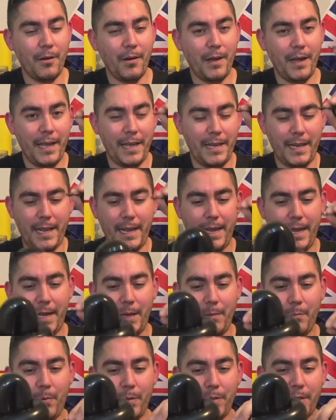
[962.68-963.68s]
ahead
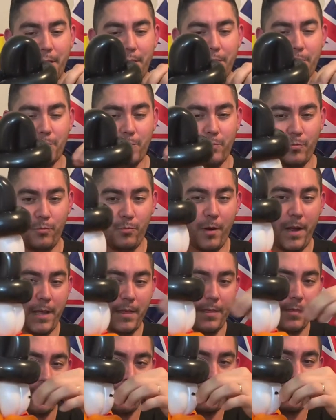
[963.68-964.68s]
and put this
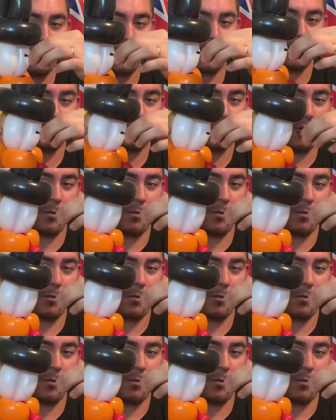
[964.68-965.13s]
right through those four